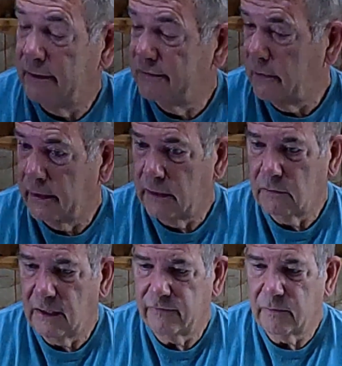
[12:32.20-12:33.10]
sorry, I
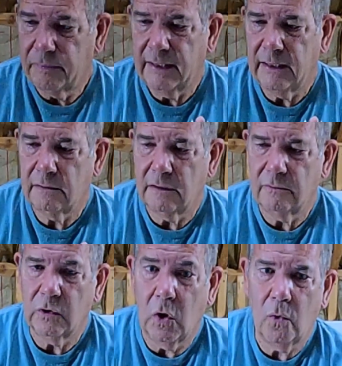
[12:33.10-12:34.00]
don't have a plate, a
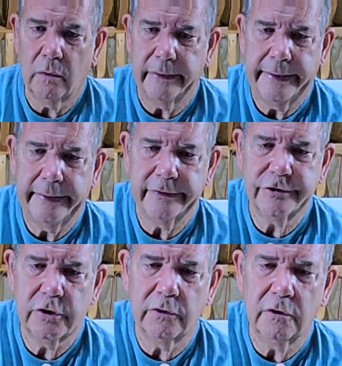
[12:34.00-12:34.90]
little hole in it here to
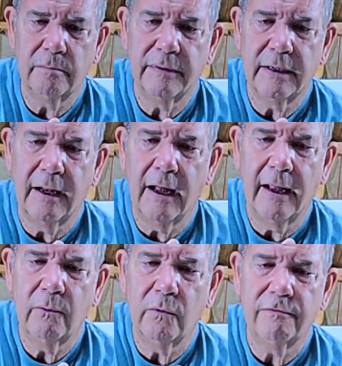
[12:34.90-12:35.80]
show you, but
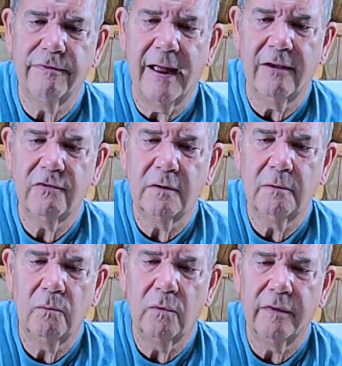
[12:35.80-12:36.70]
I would
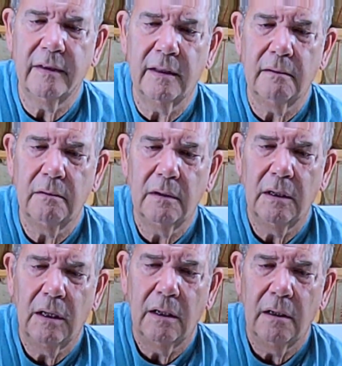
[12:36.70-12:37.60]
fasten with
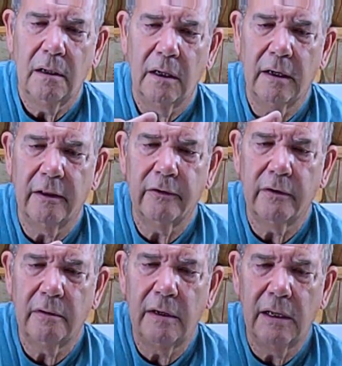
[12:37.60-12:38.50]

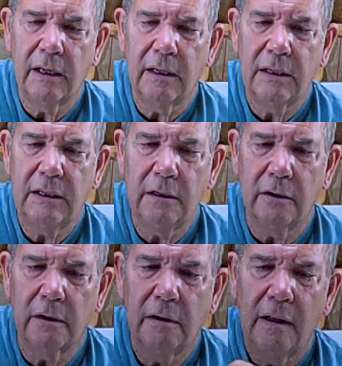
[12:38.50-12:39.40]
another nut
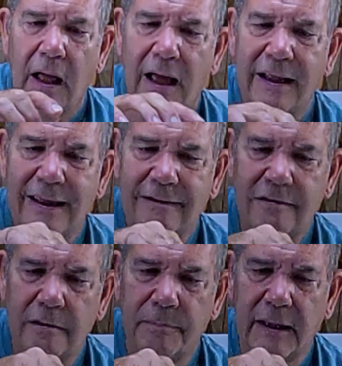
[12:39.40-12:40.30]
here
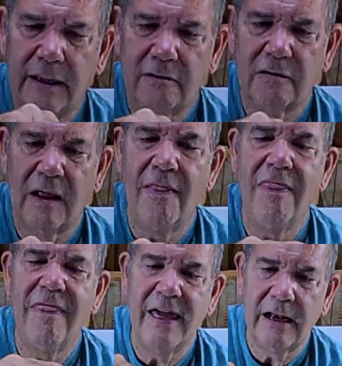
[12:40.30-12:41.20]
against the plates,
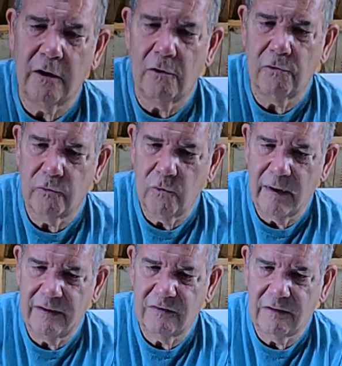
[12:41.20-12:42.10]
and then go through
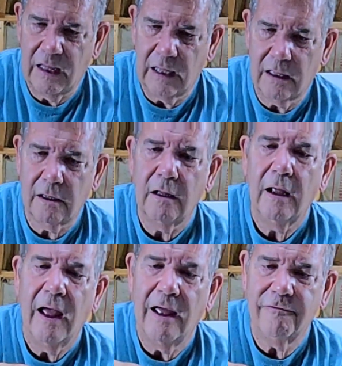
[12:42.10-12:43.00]
my stake
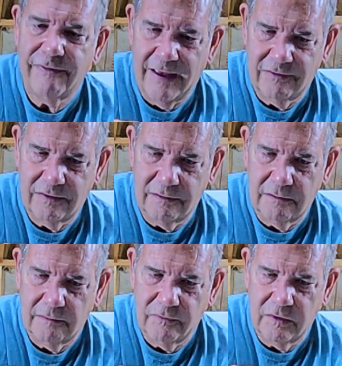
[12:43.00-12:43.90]
and
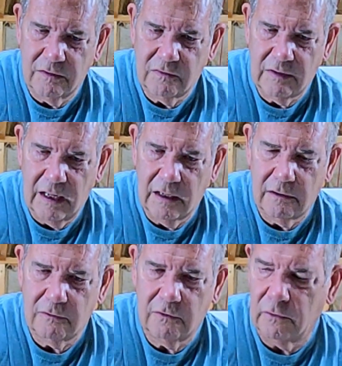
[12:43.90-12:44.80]
fasten the stake
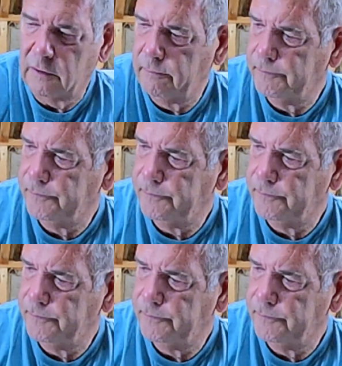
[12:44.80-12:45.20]
to it.